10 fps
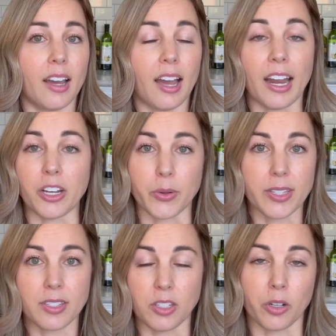I know
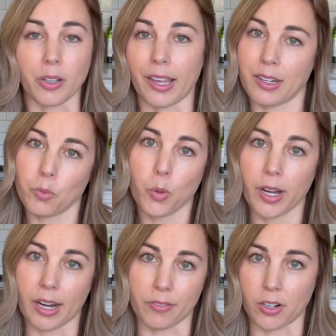it, you're like,
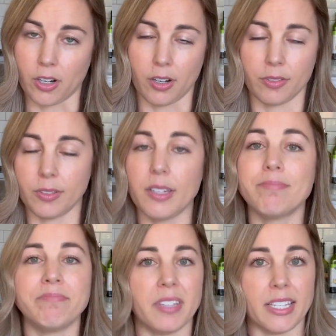whatever,
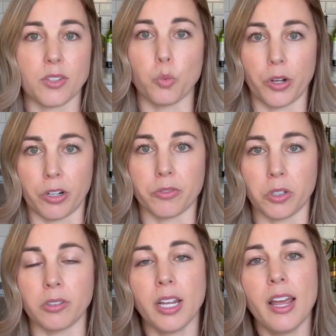it's
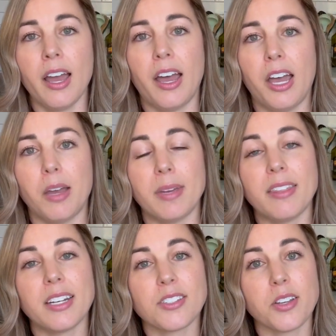wonderful. And
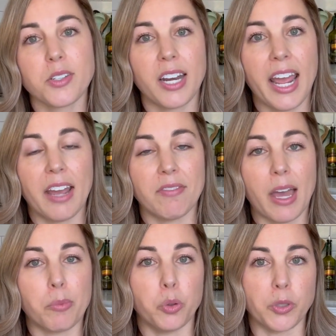then it's also gonna have
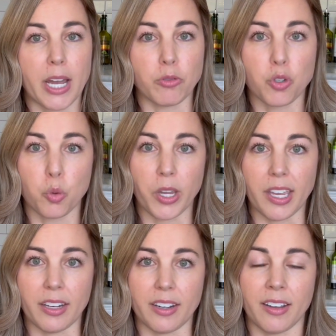that pull down
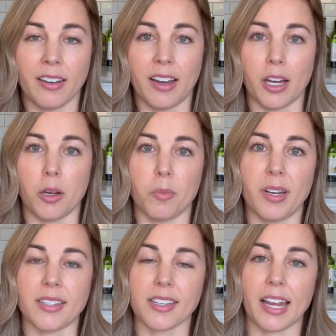twin, and
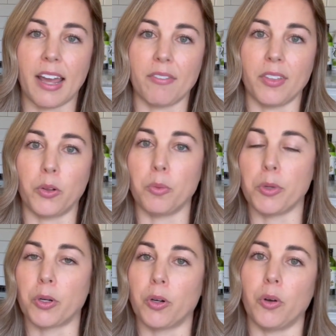it's gonna have the little
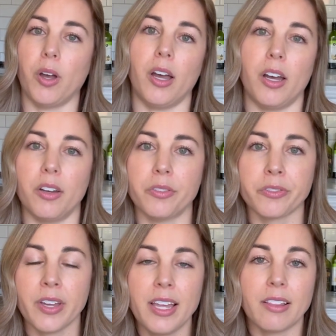mural of
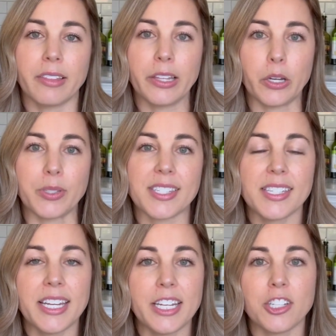Lilo and
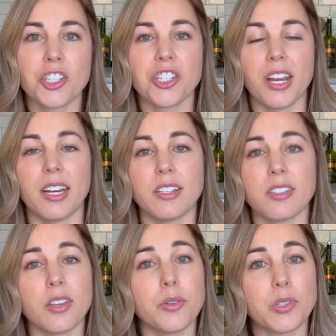Stitch, and it's
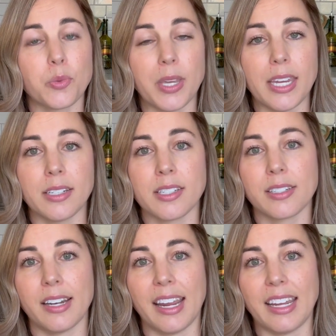so sweet.
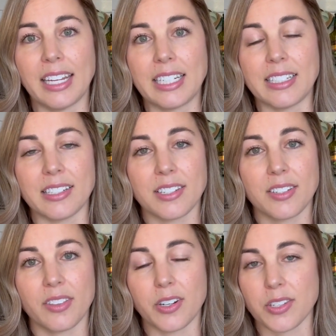And
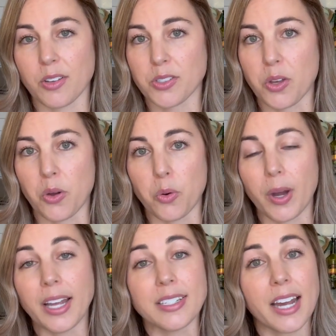there's also
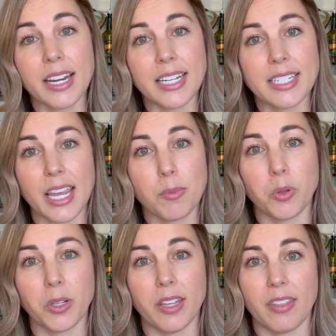a dining
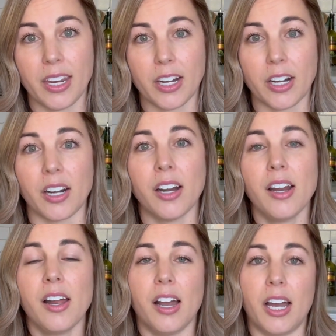table in there.
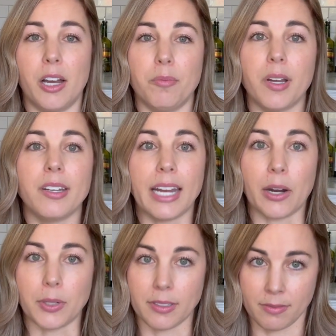
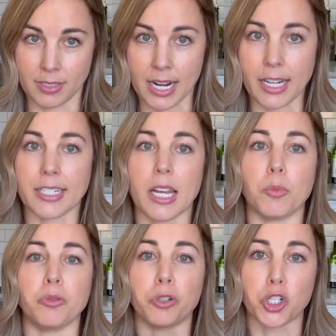Now, dining
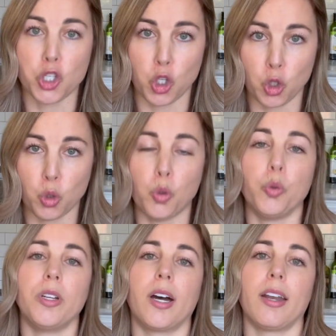table for 2,
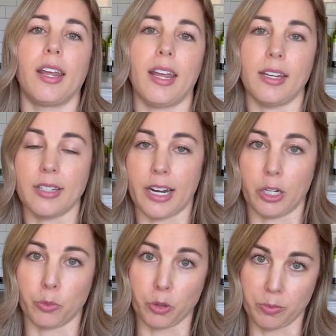not a
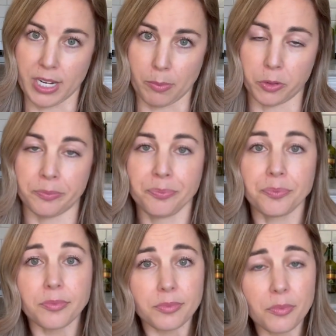dining room table.
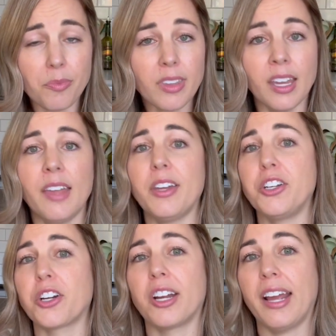And then
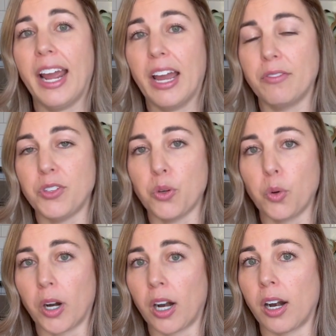you're gonna have
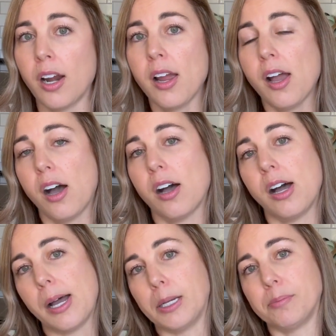your
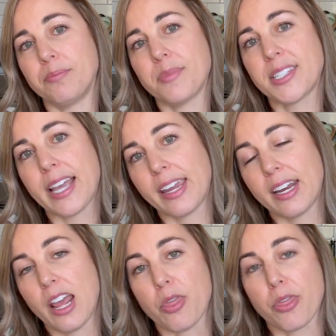
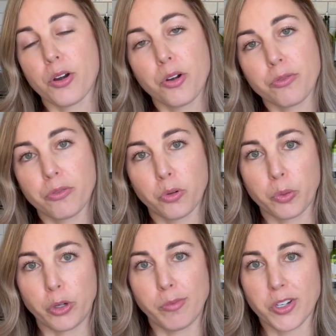second and third floor
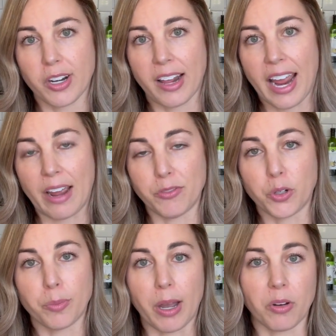rooms are gonna have
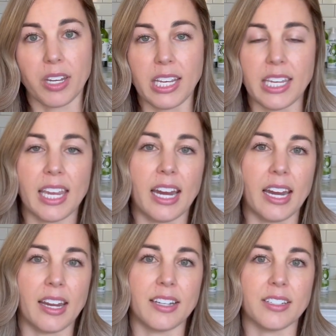your balcony
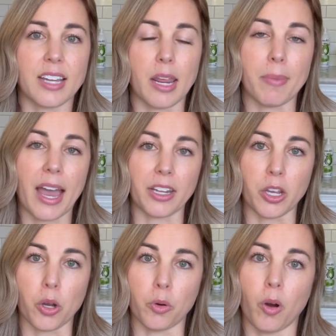and a
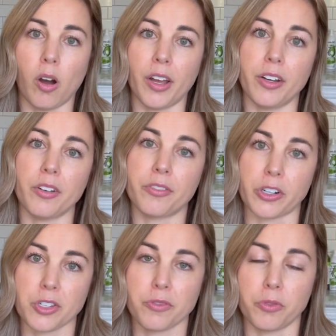patio on
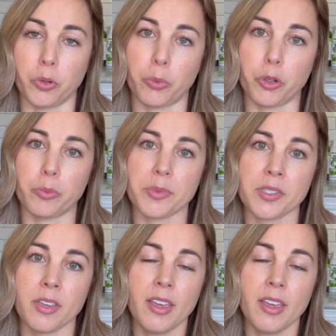first floor rooms.